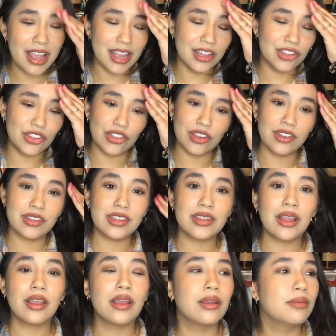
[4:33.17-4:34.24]
It's just
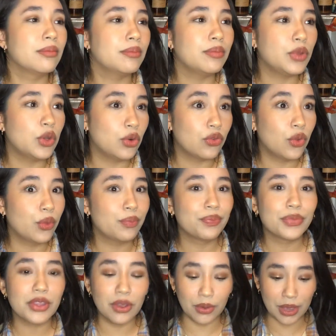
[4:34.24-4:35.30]
beautiful.
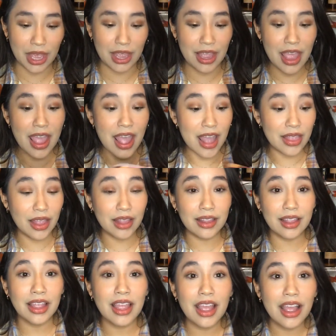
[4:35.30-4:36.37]
Okay, and then
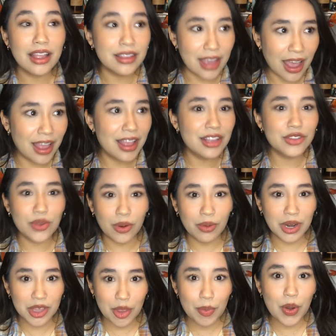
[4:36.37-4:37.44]
yeah, so I
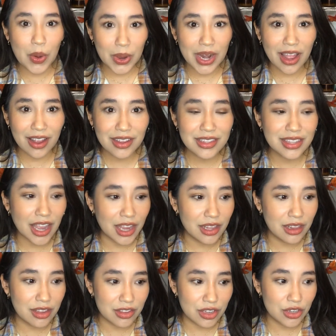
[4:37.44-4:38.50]
read The Poet X. I
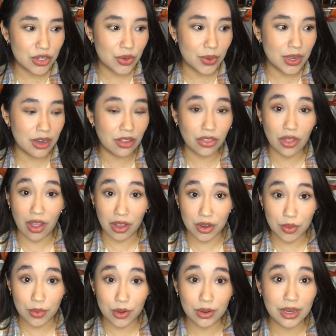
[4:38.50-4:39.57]
listened to it on the
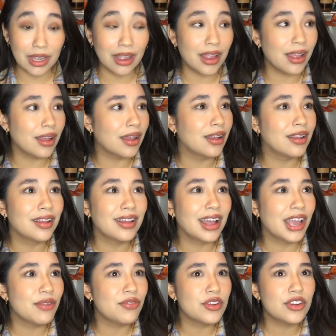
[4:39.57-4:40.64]
audiobook.
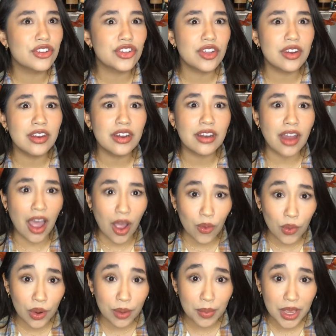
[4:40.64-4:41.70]
I finished it in an
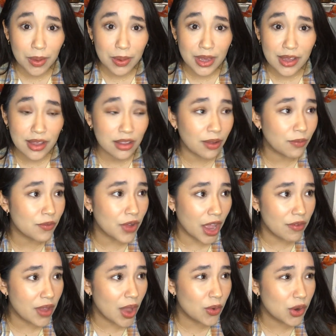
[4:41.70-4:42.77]
hour, maybe 5
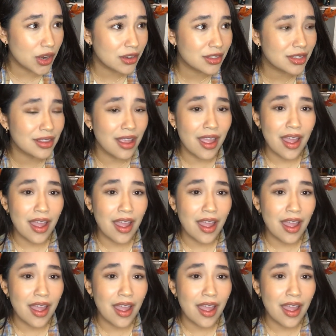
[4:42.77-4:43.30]
hours.